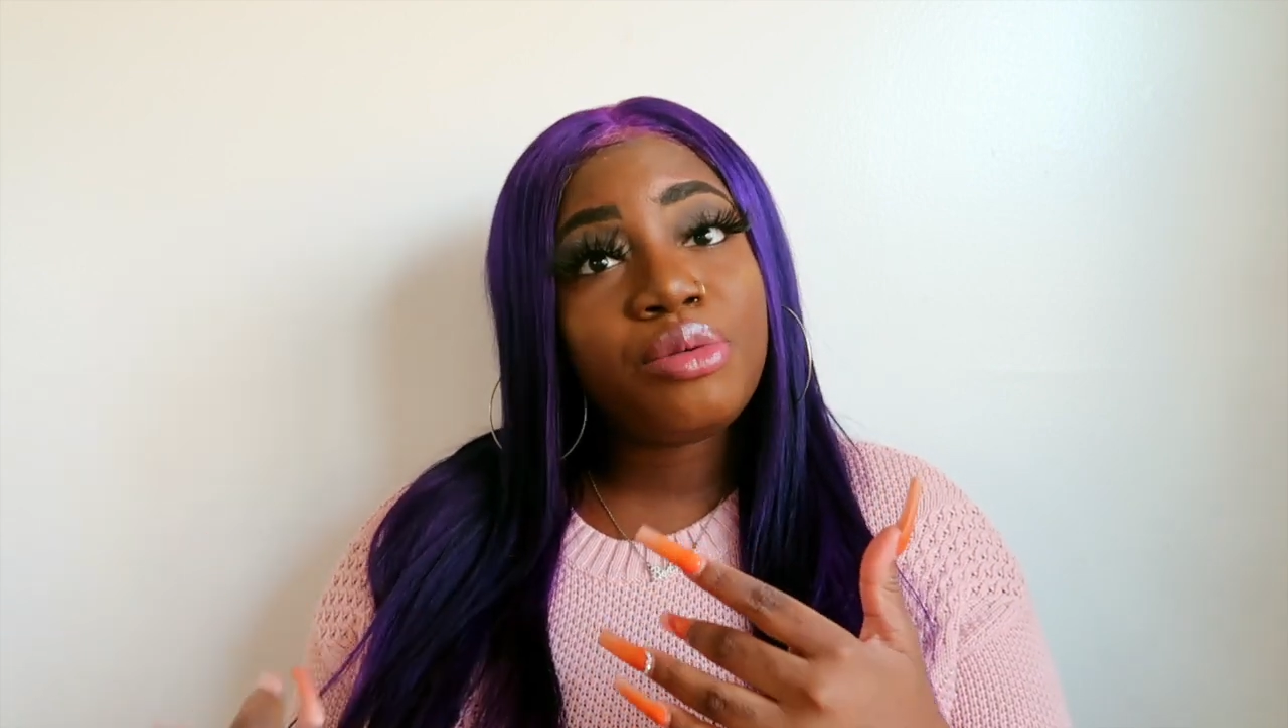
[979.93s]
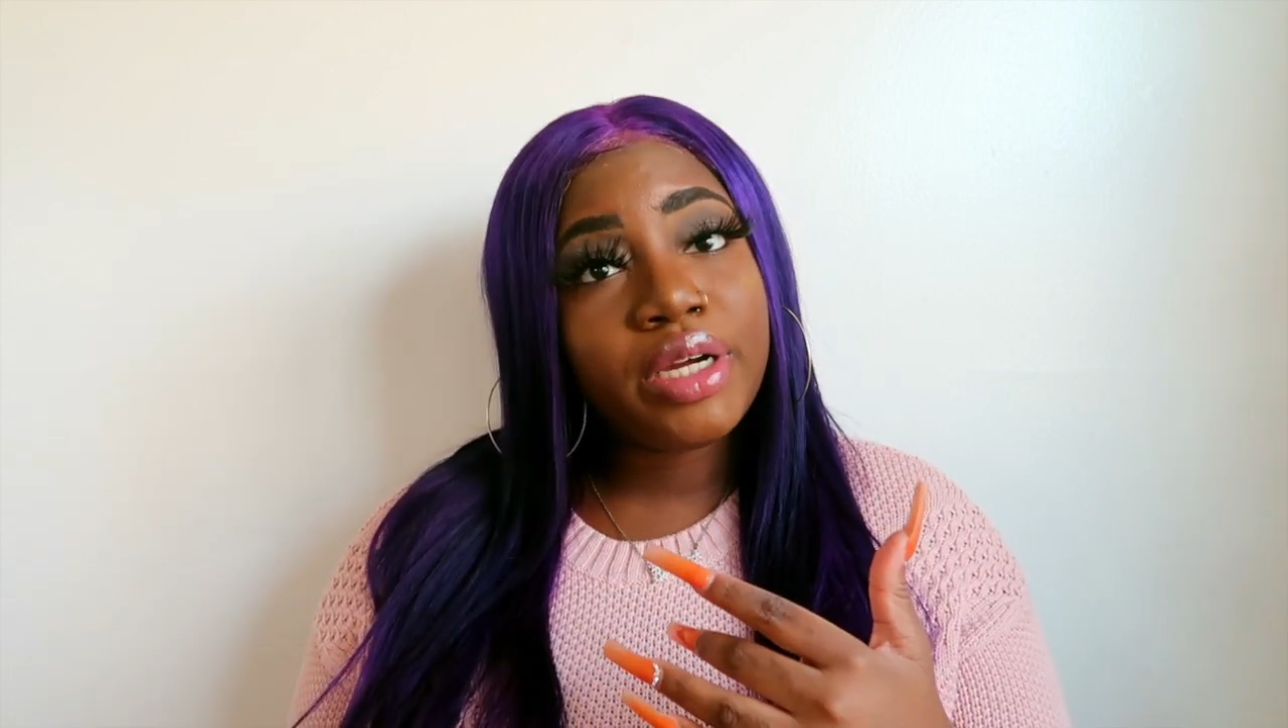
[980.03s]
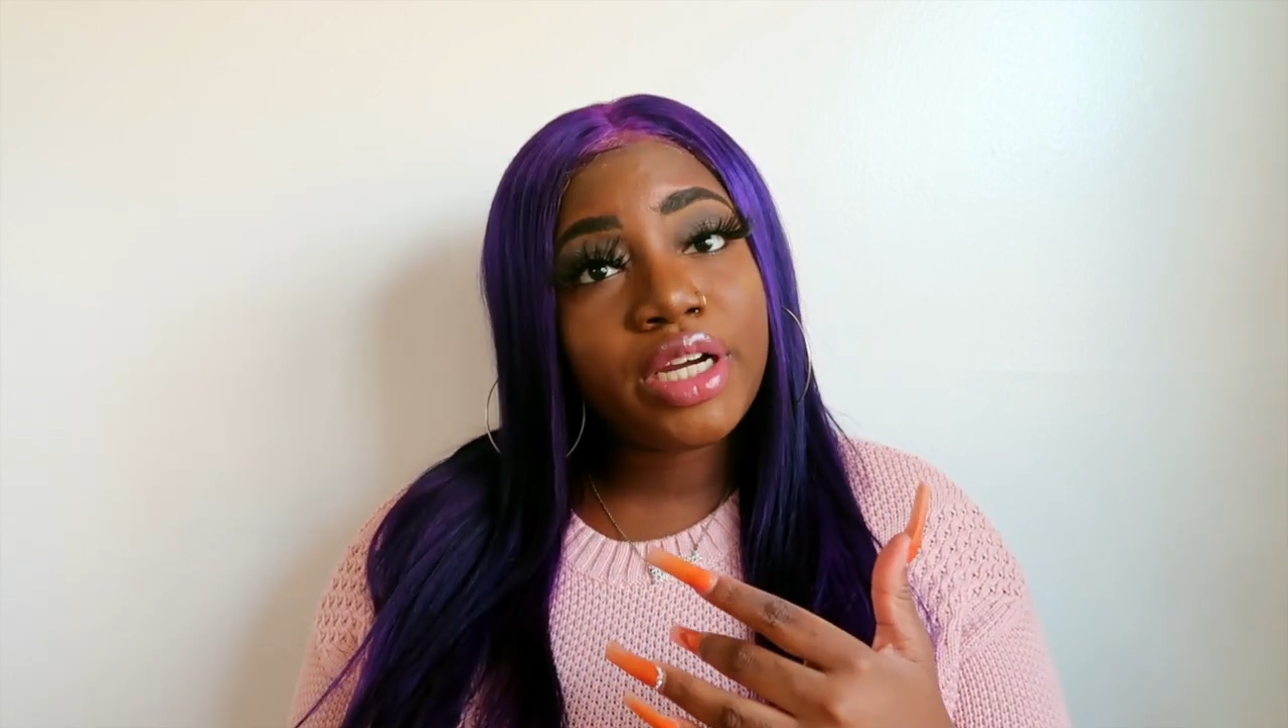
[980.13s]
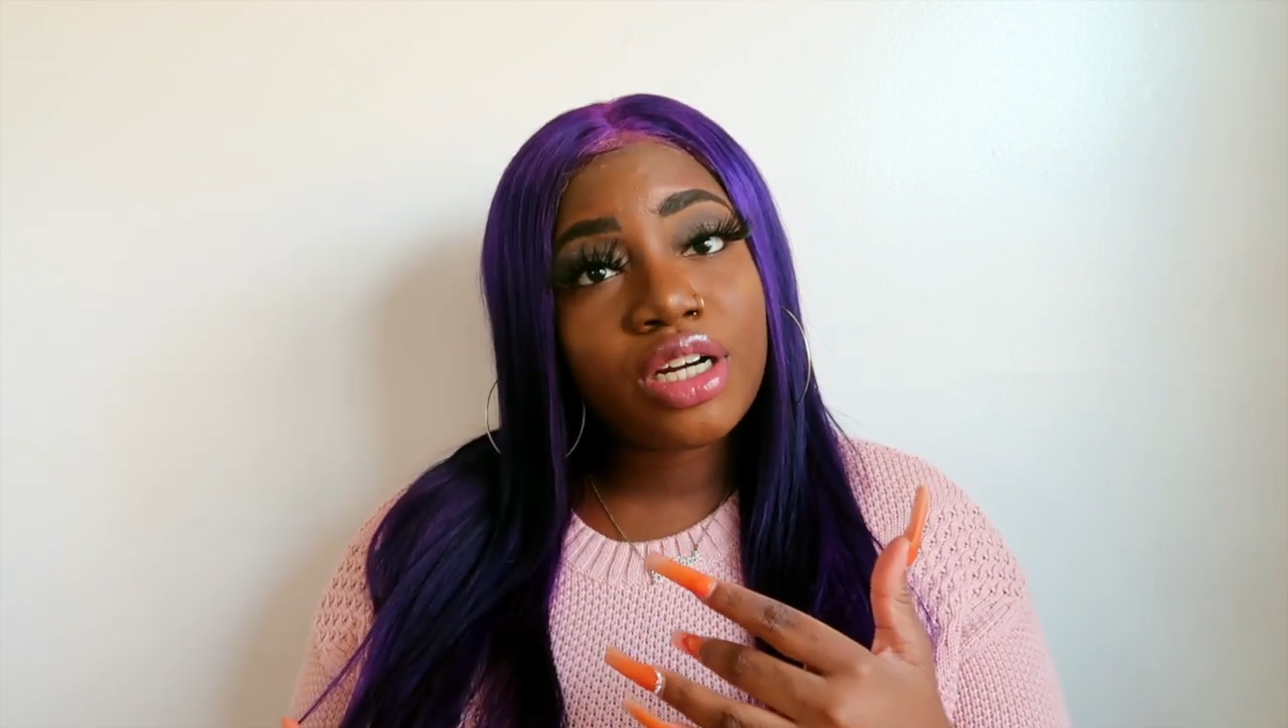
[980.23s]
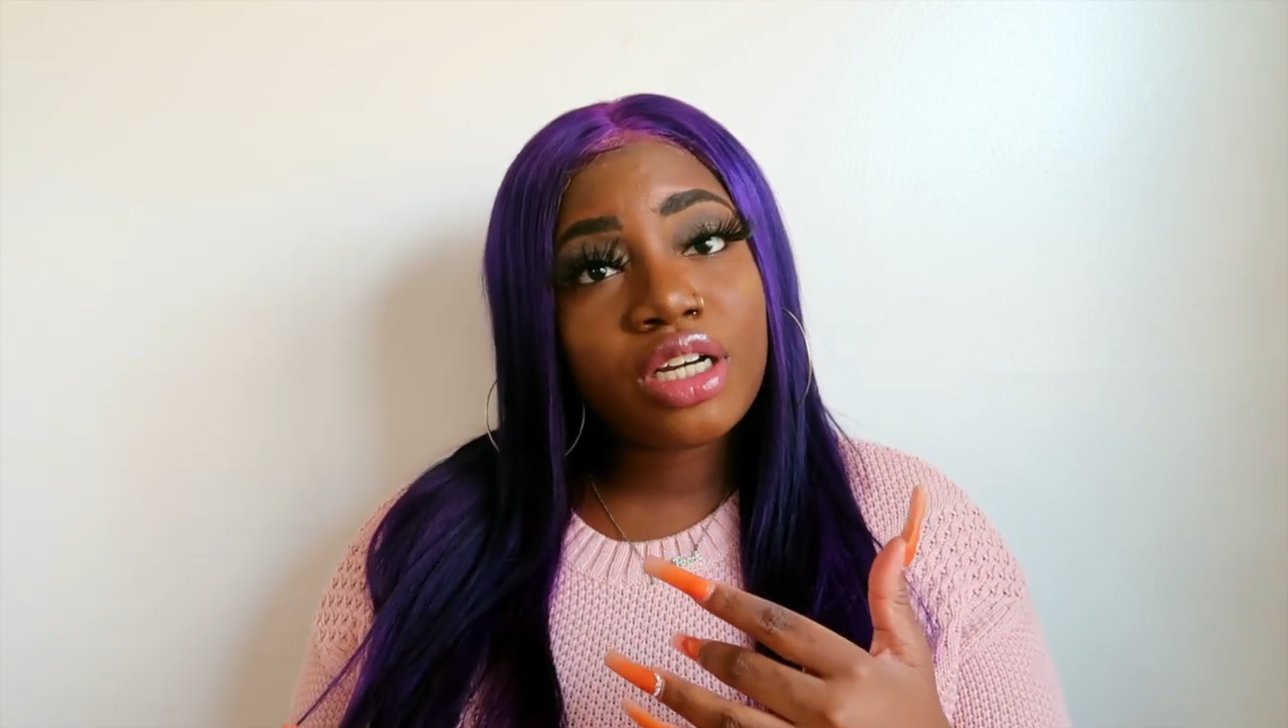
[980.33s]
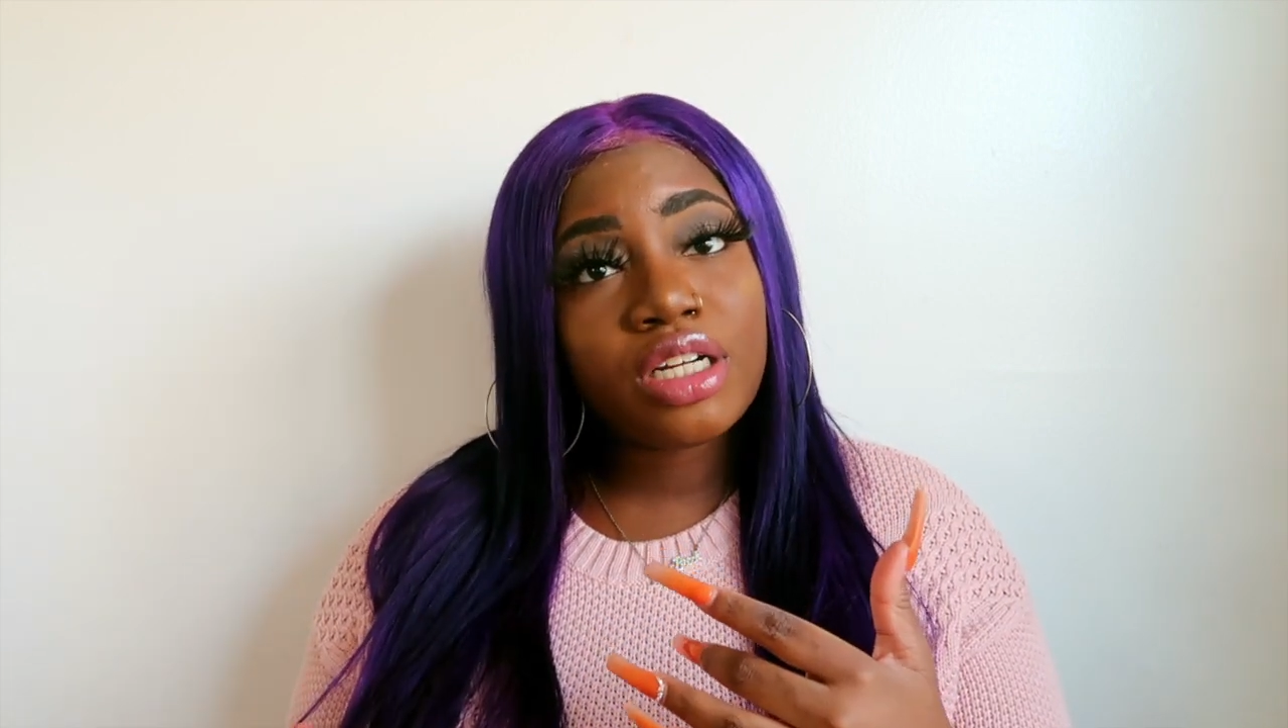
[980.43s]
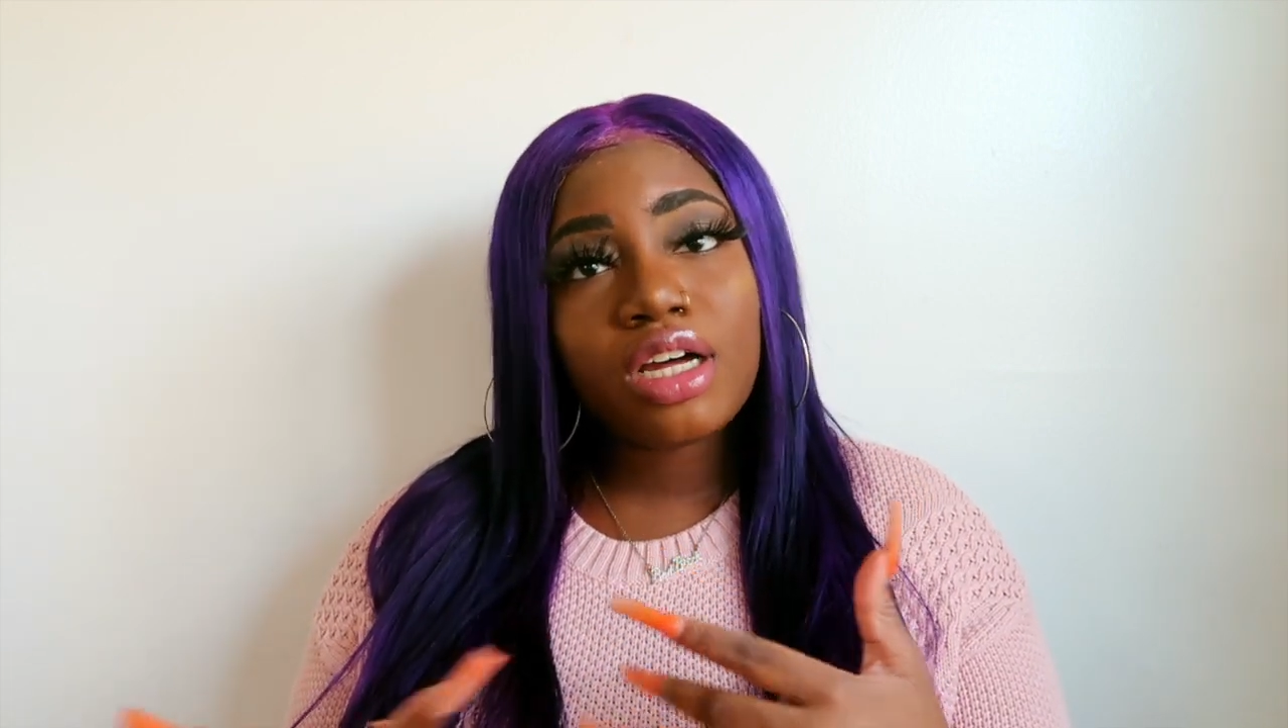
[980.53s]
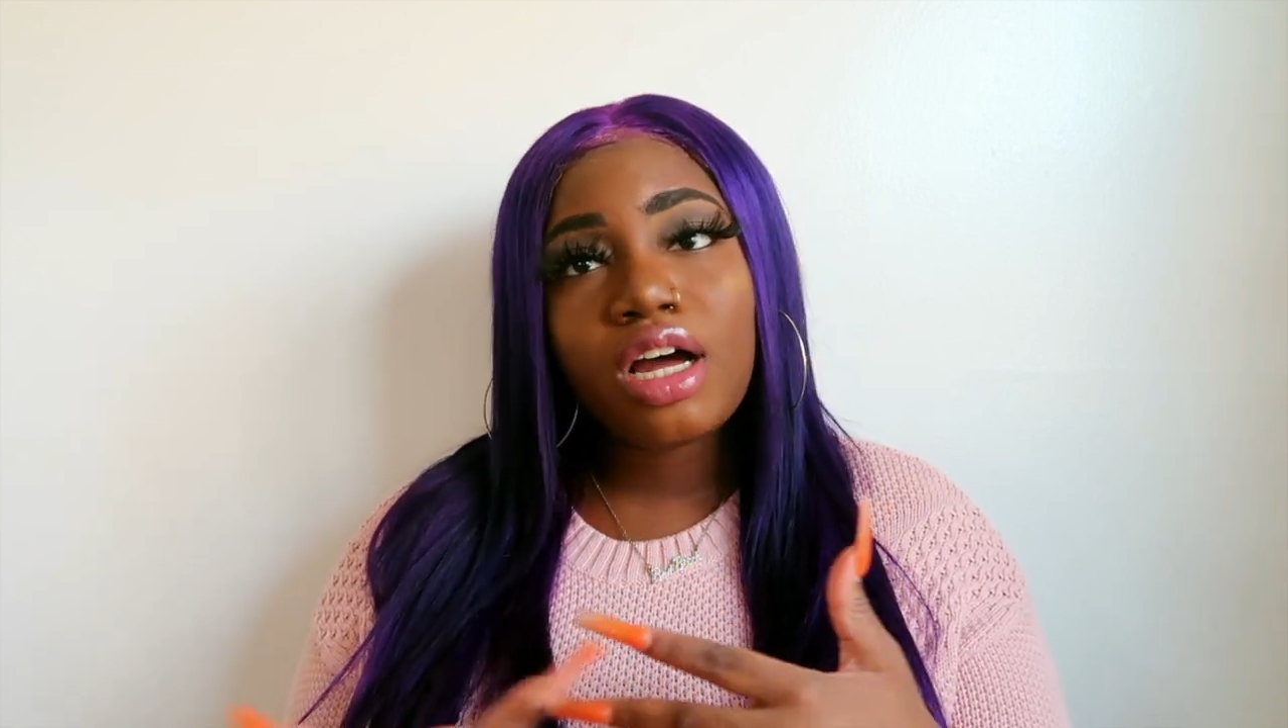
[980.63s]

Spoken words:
weird.